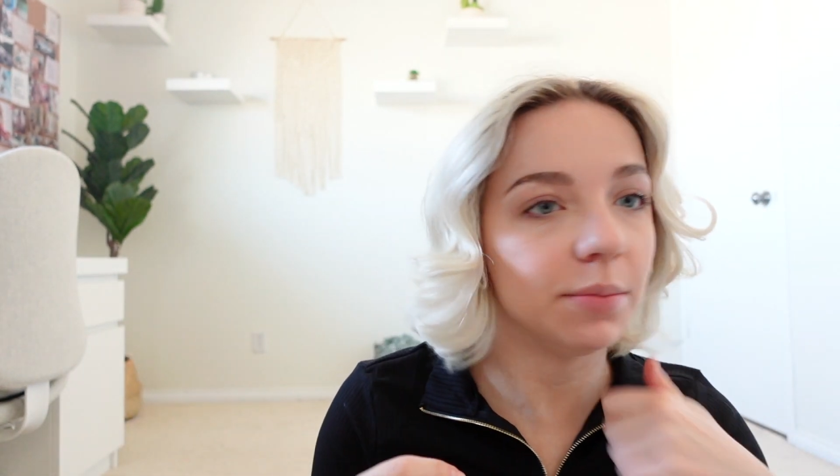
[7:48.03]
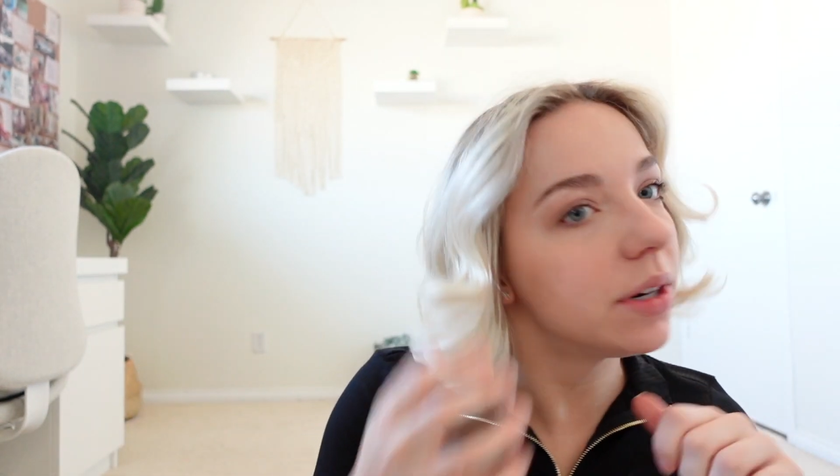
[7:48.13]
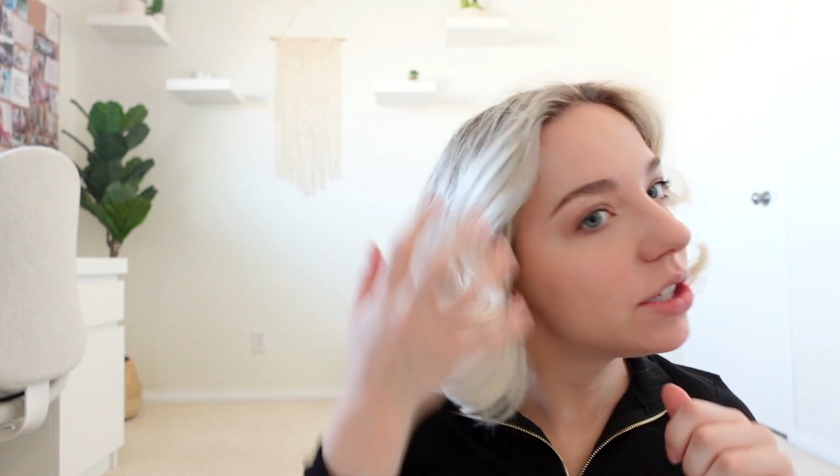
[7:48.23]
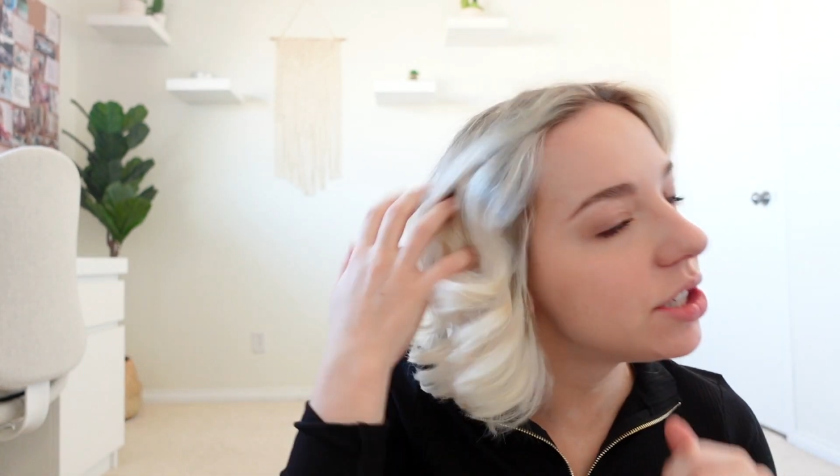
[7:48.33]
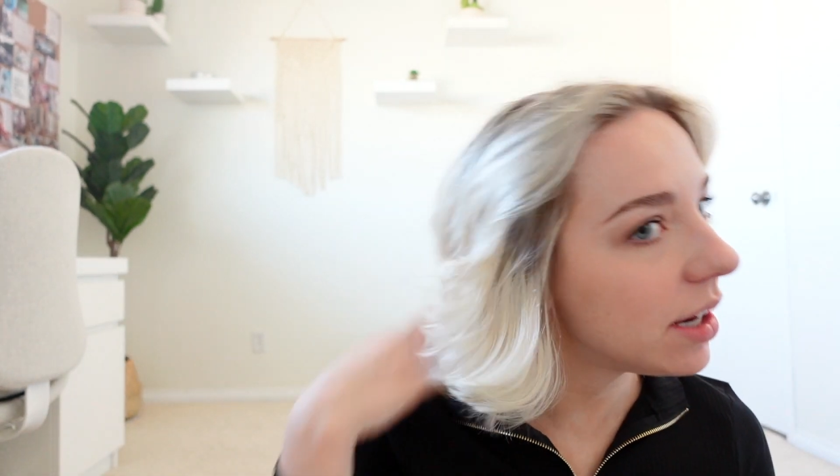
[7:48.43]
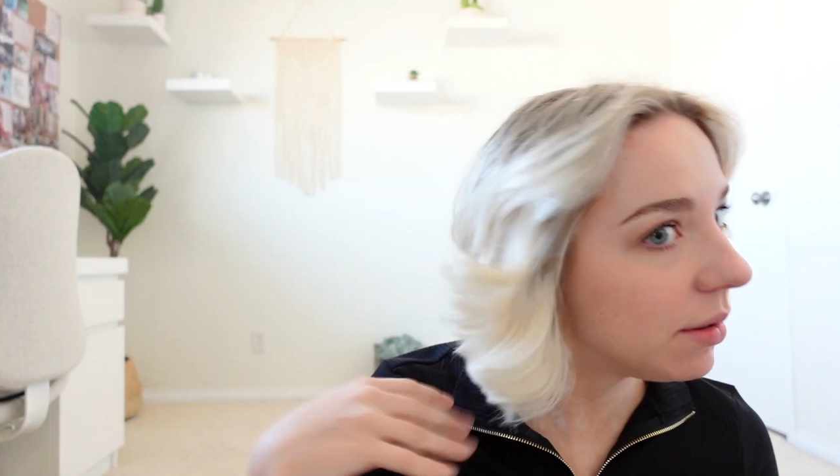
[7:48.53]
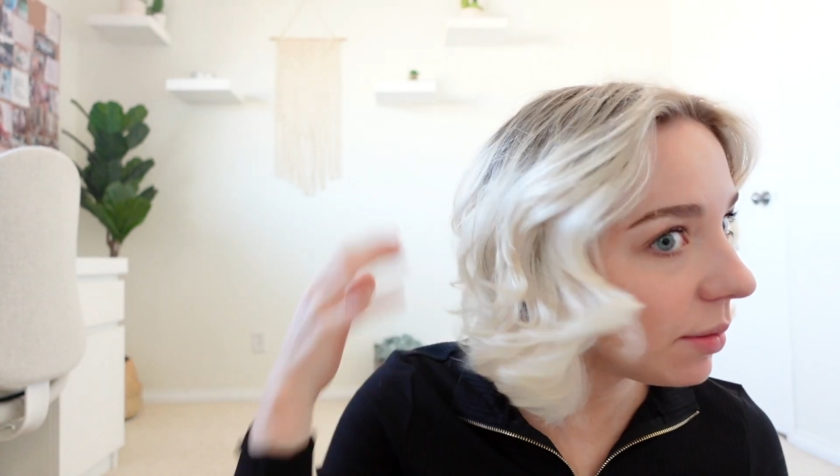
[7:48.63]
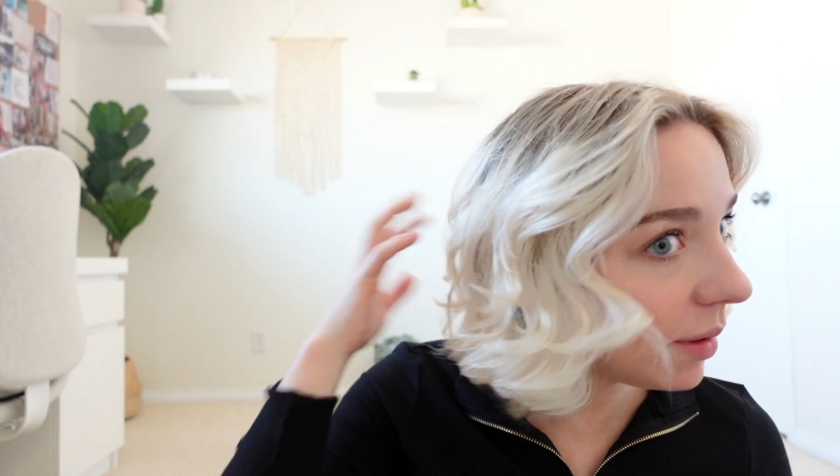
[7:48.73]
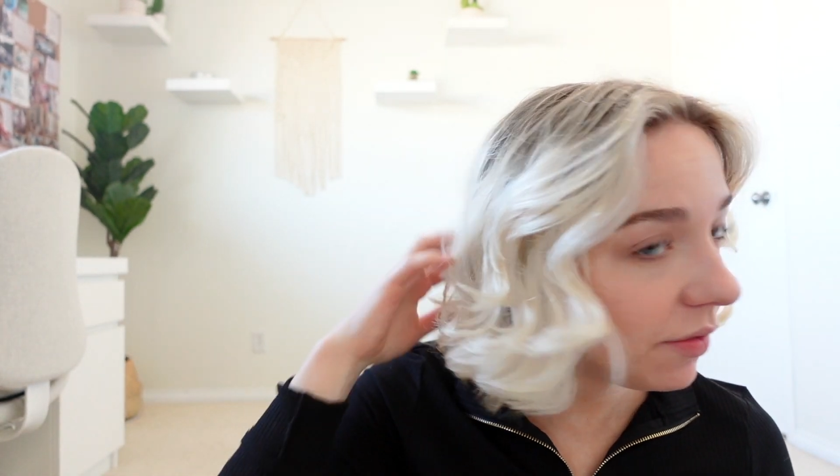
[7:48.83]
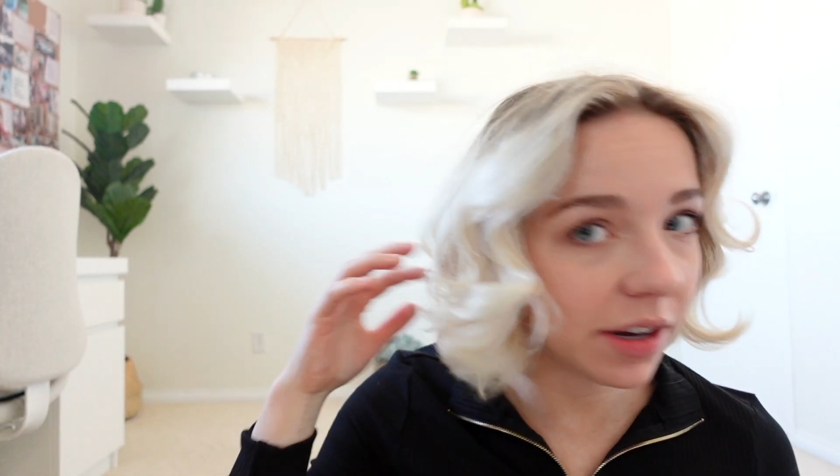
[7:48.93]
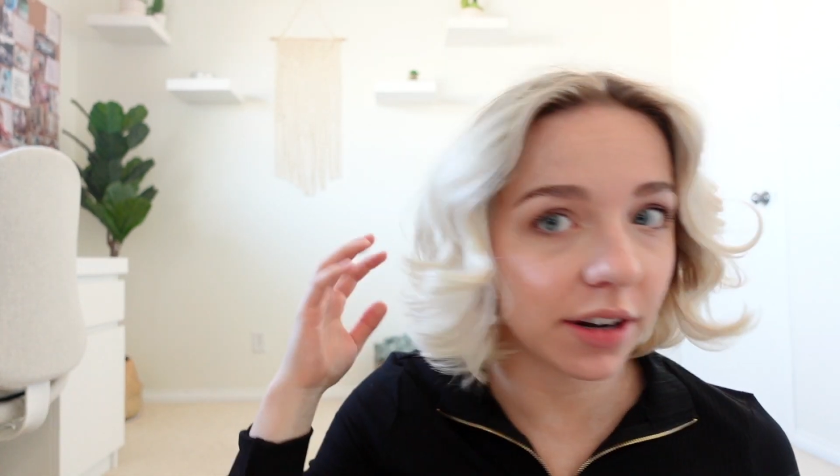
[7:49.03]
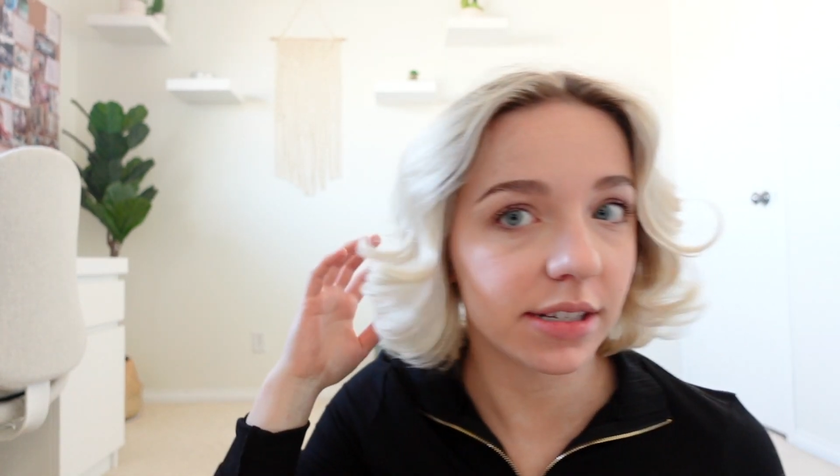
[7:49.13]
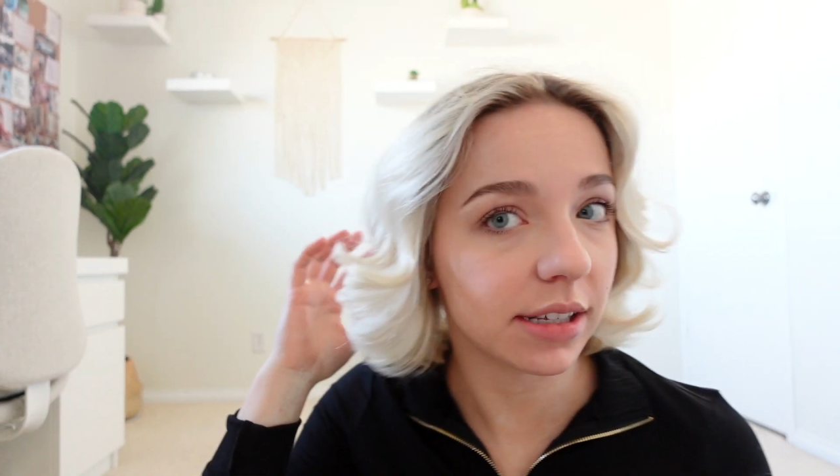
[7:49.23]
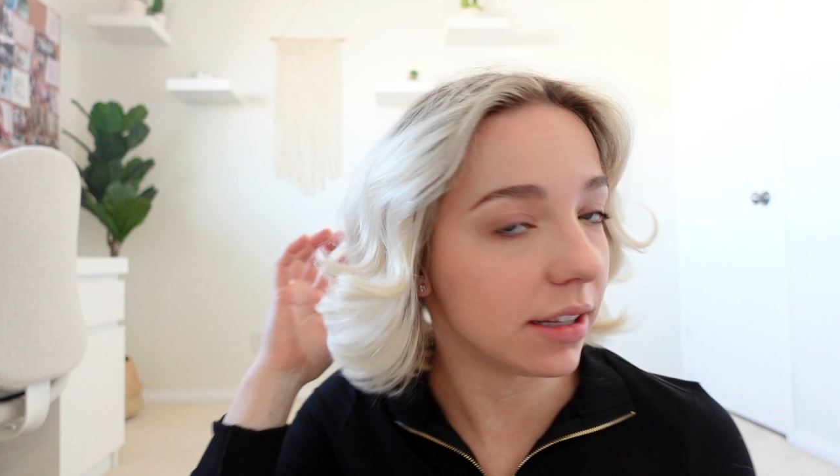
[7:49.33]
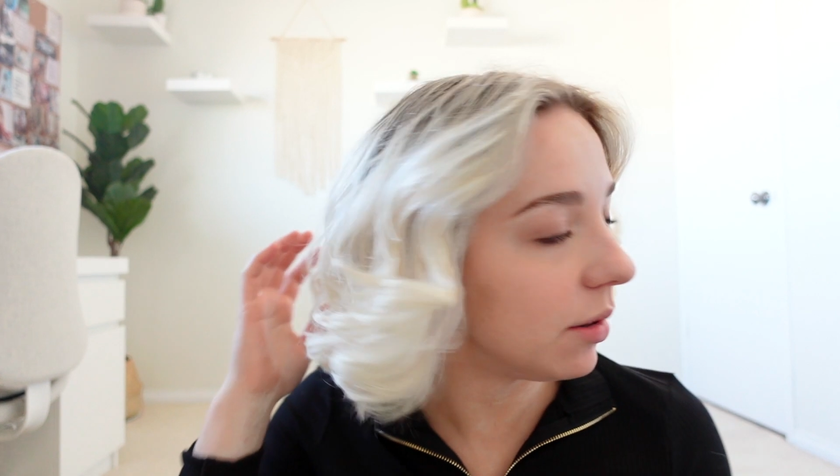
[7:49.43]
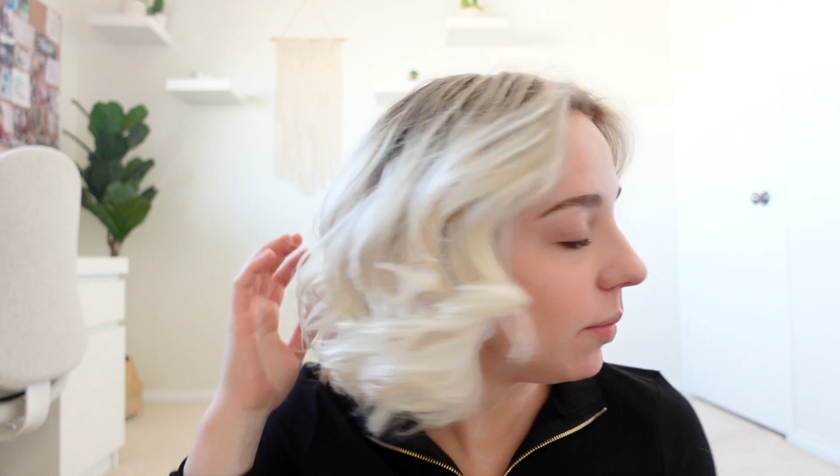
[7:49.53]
brush it out with my fingers a little